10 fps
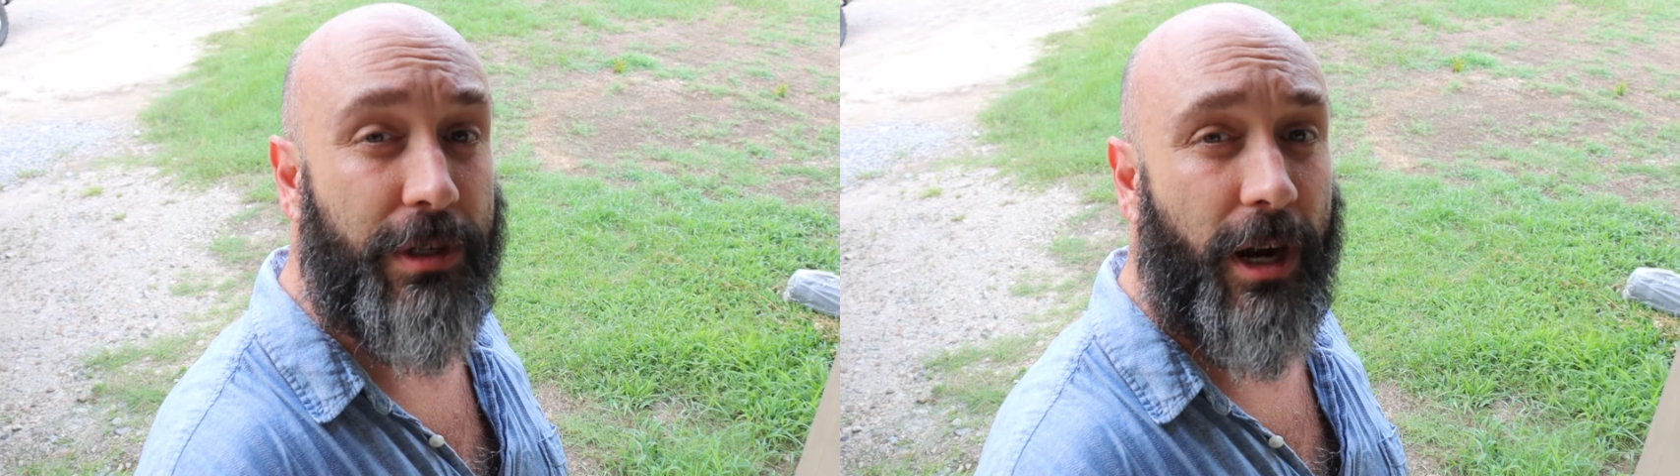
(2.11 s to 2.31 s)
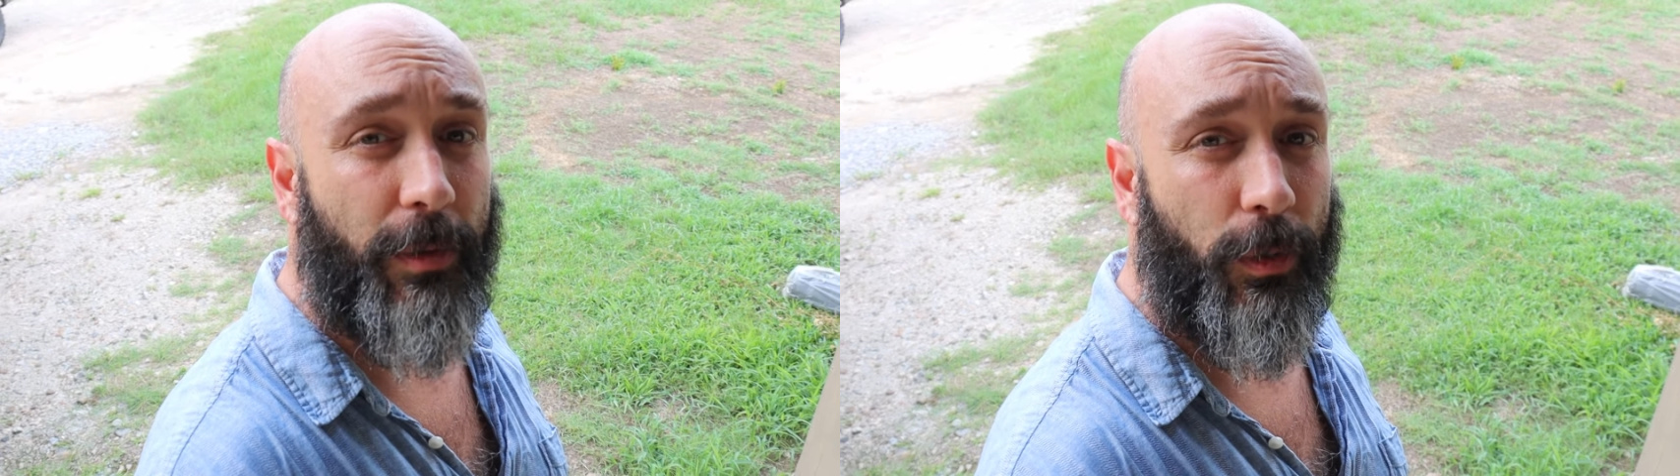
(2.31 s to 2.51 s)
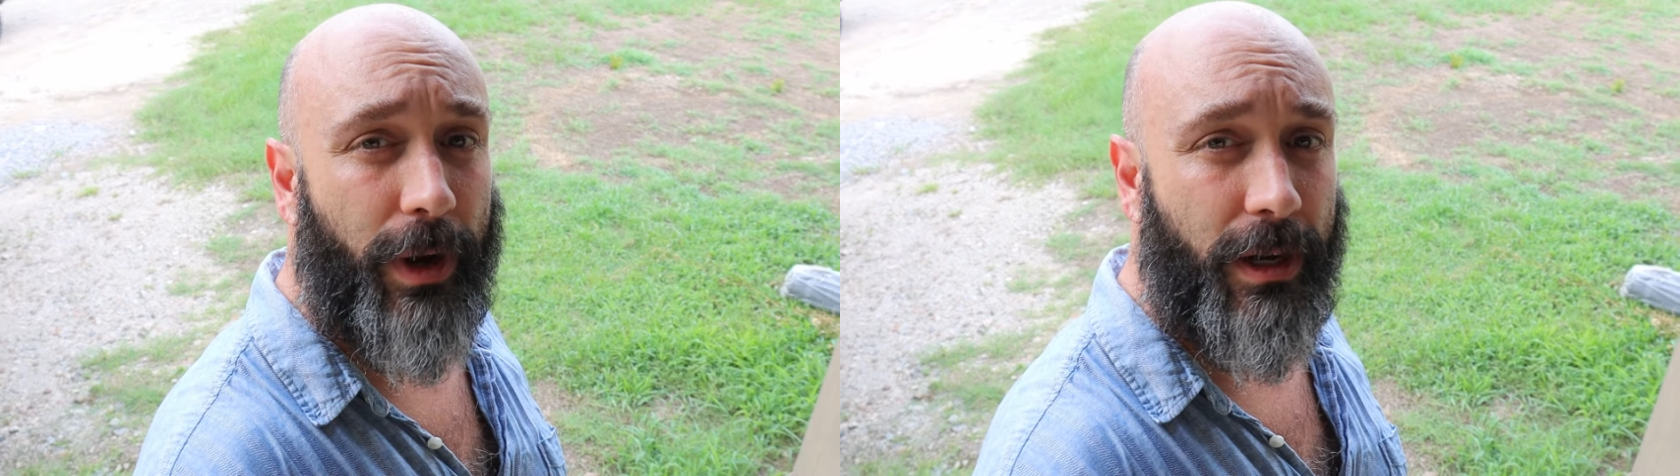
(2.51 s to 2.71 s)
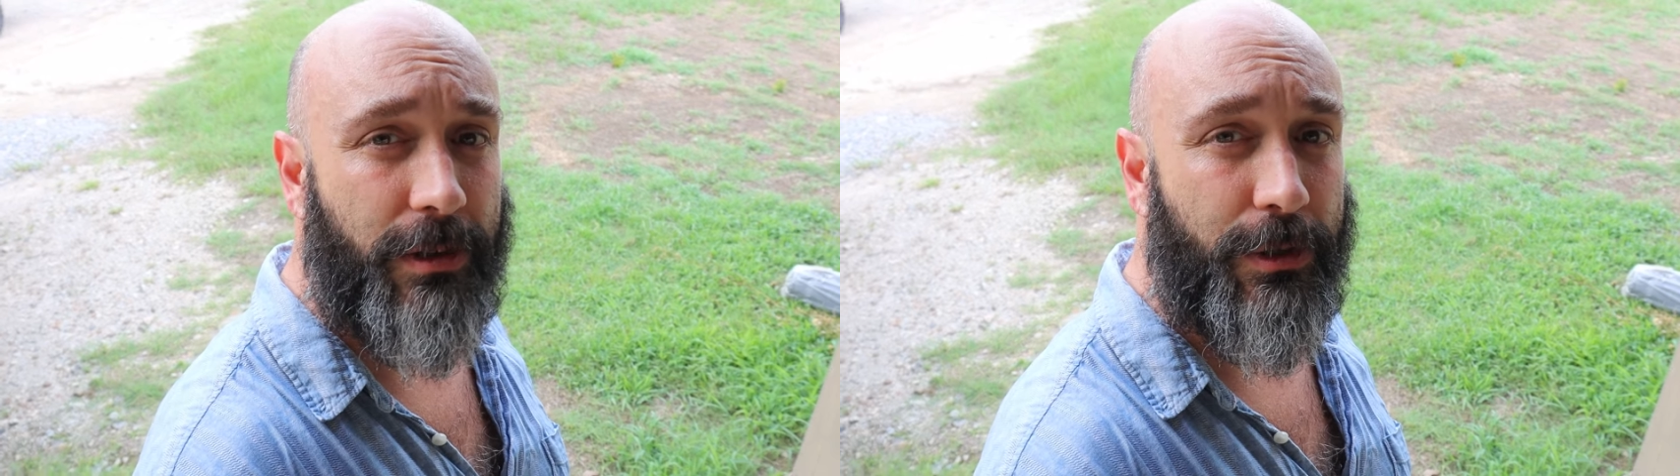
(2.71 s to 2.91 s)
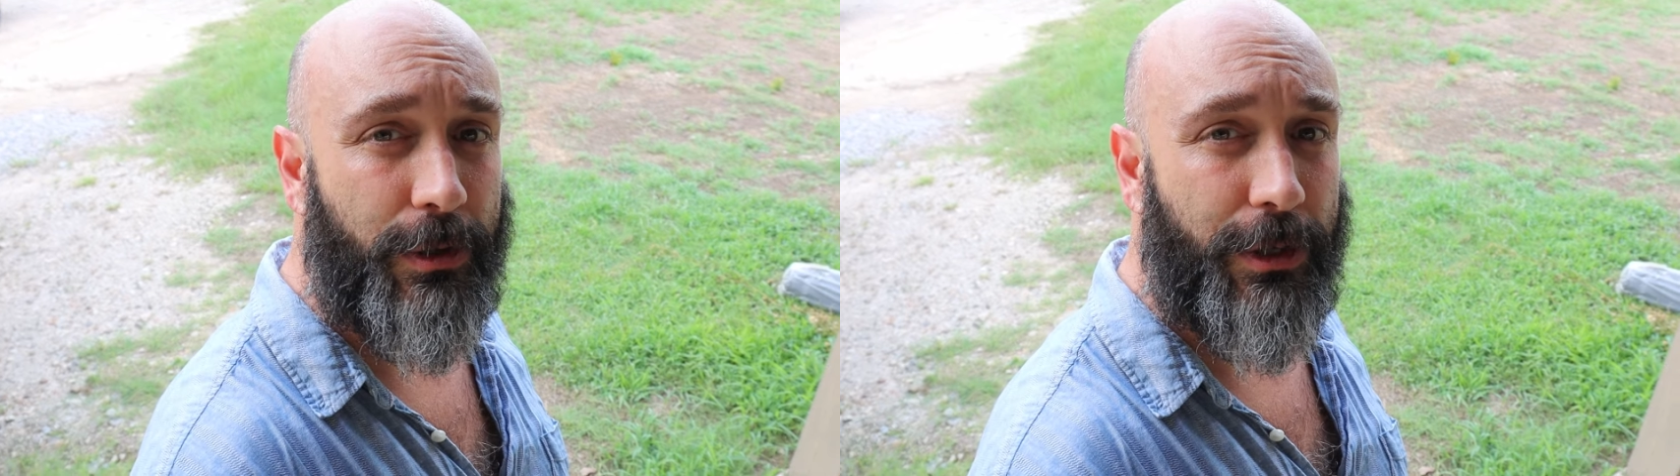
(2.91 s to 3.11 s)
timer way
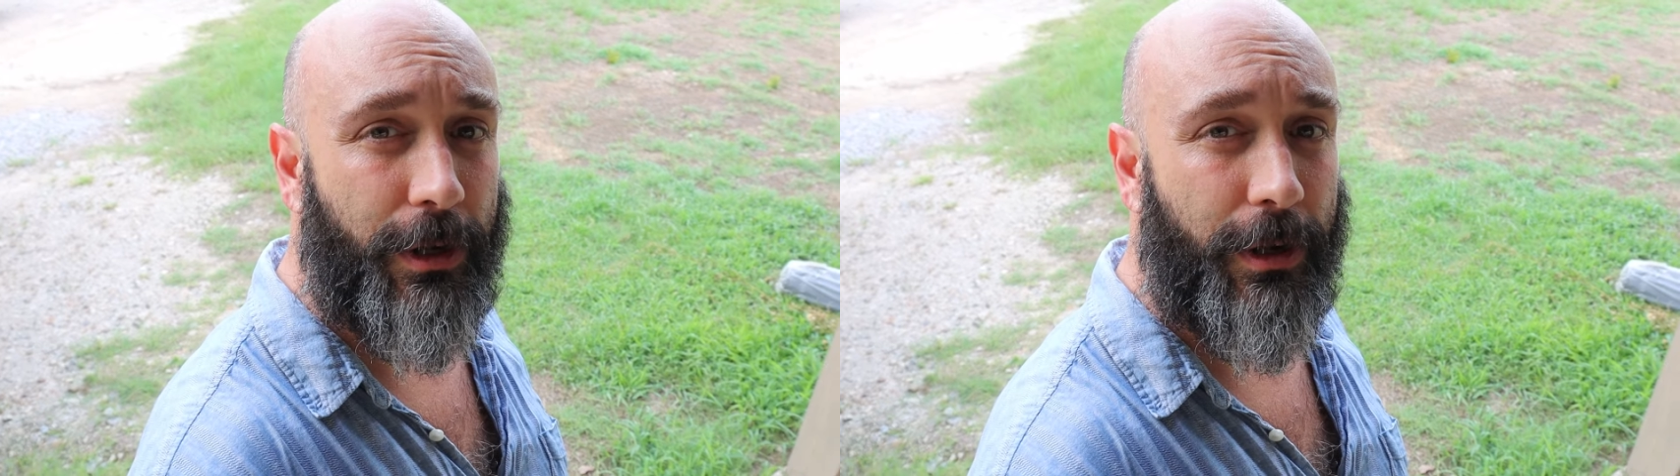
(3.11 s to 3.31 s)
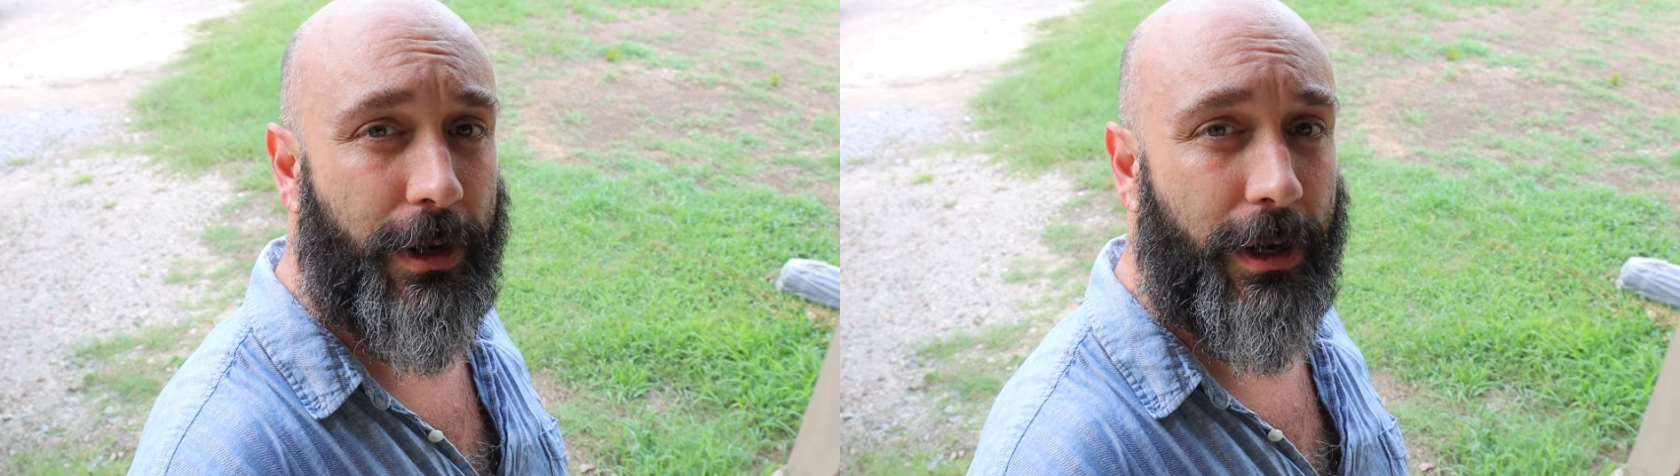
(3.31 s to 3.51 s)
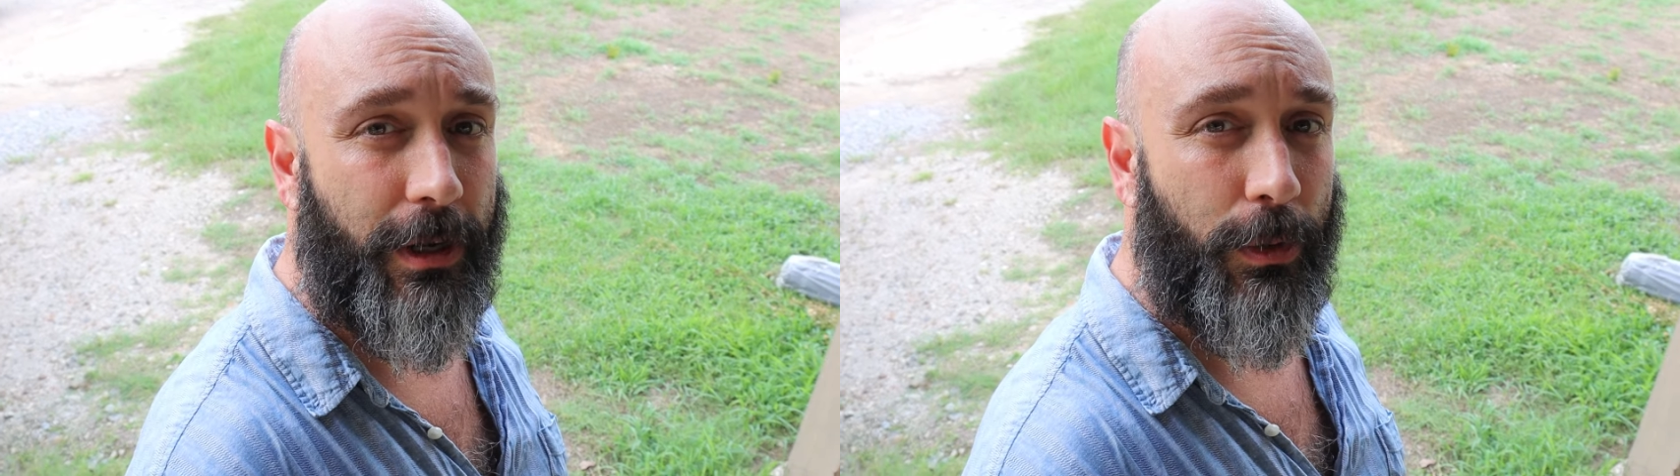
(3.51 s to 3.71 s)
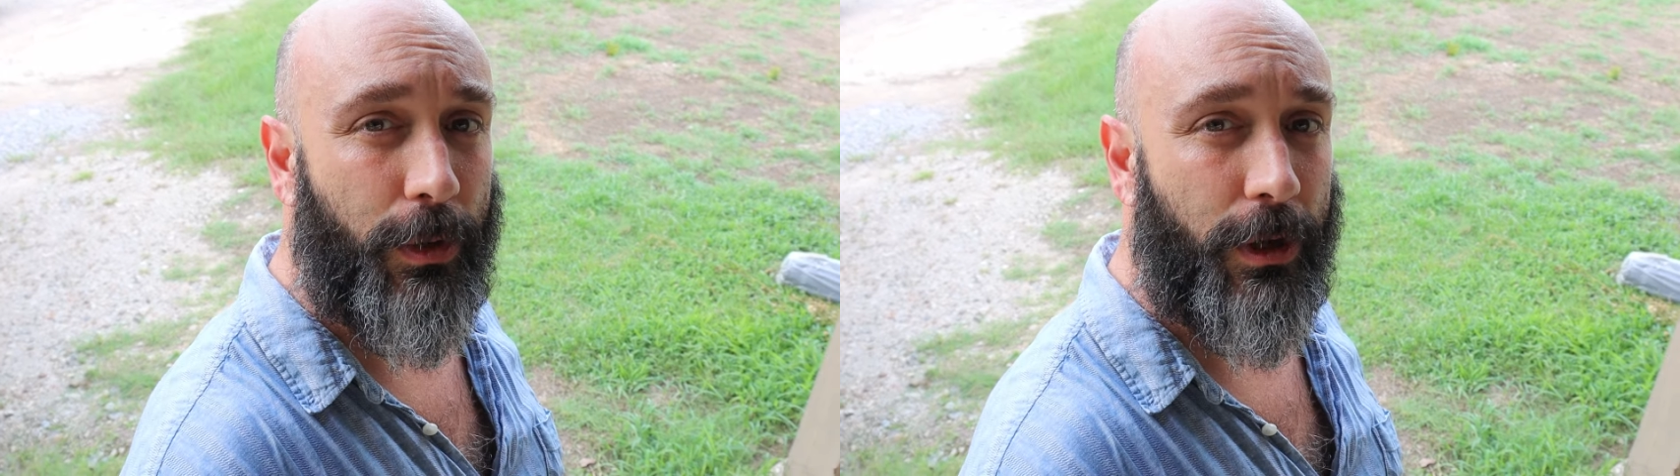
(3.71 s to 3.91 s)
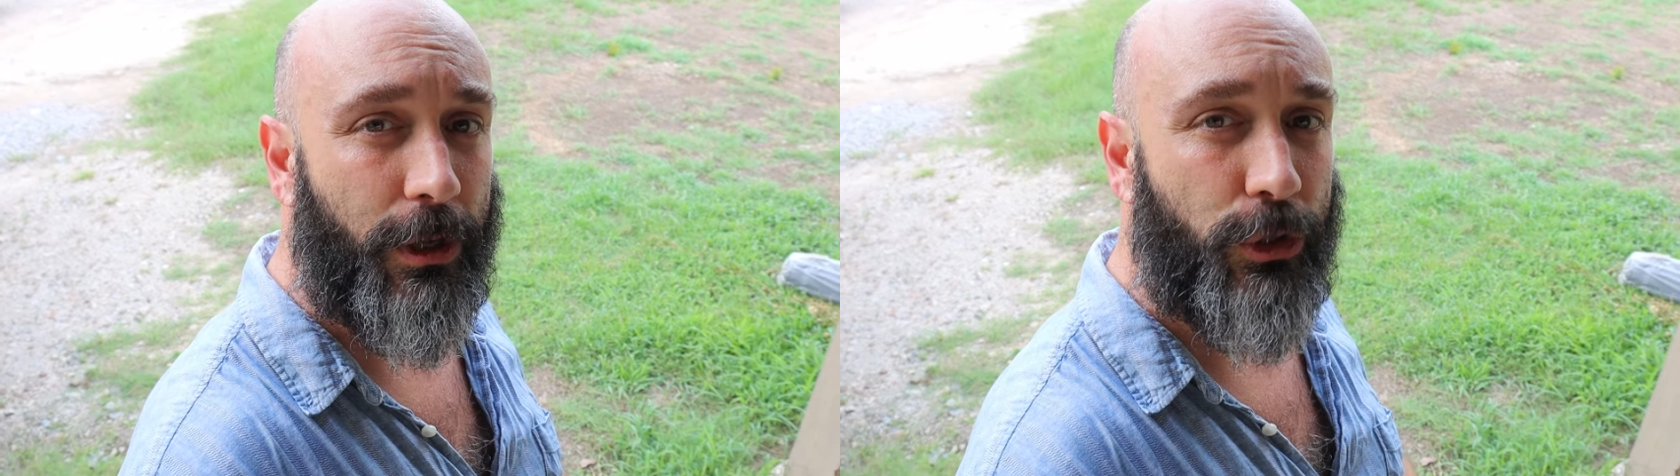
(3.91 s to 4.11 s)
to turn your